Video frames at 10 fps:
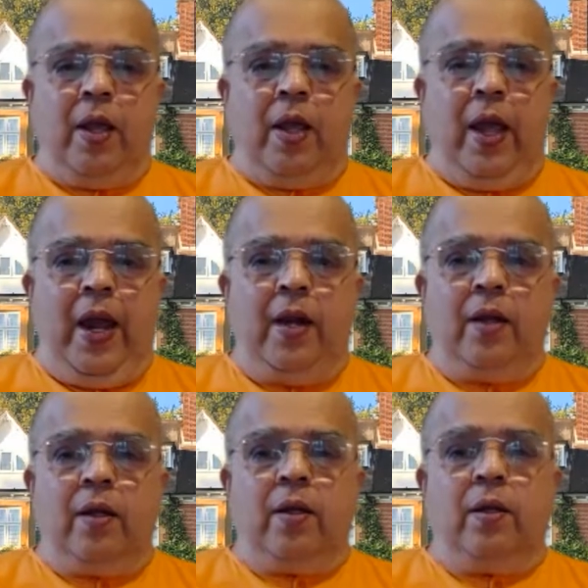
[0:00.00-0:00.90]

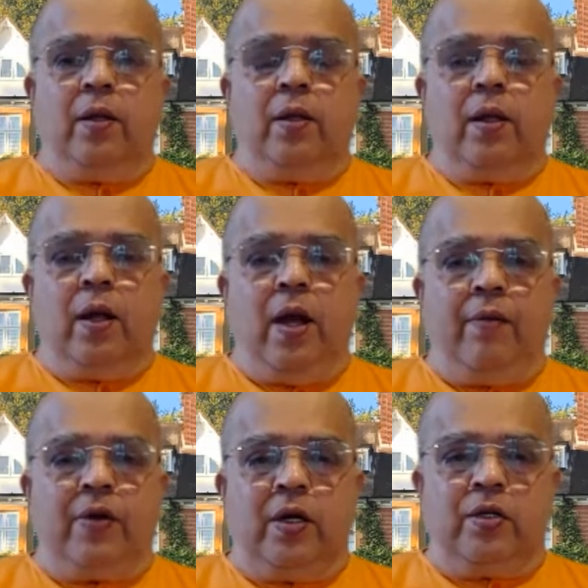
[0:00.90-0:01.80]
And
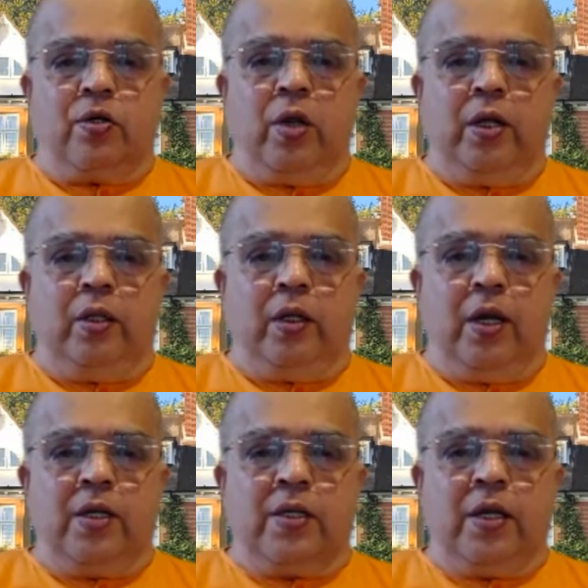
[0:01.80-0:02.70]
after destroying the
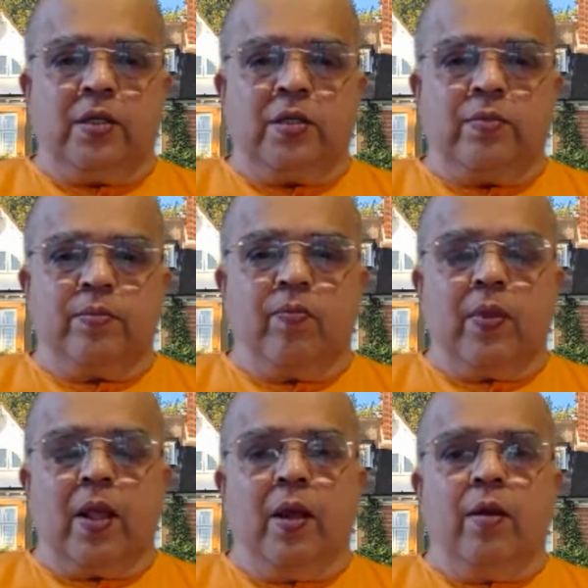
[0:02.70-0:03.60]
kleshas,
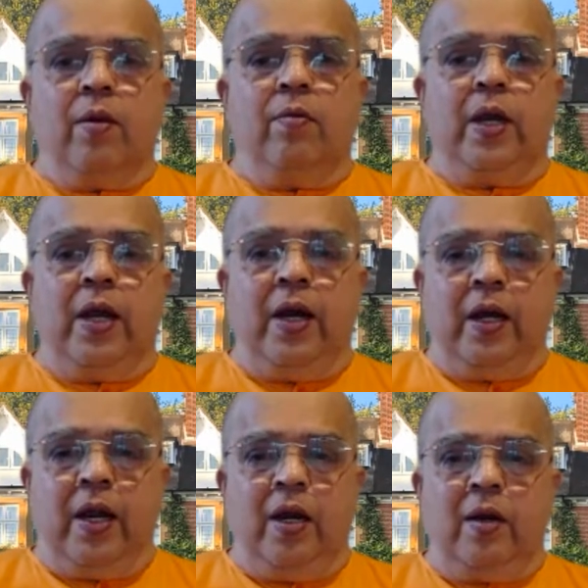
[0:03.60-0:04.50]
we can
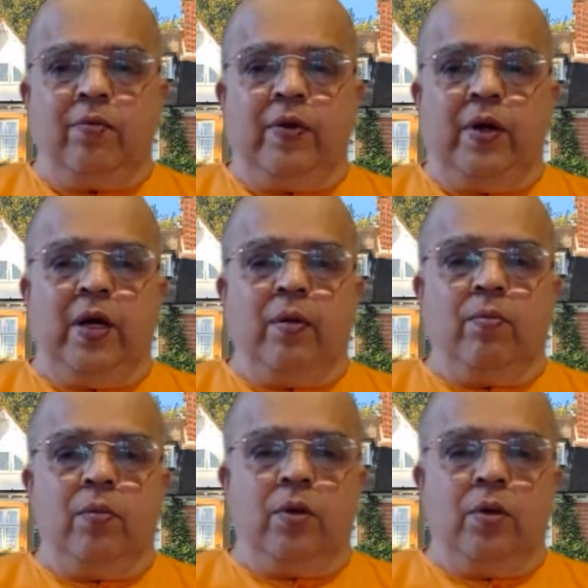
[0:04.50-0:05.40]
attain freedom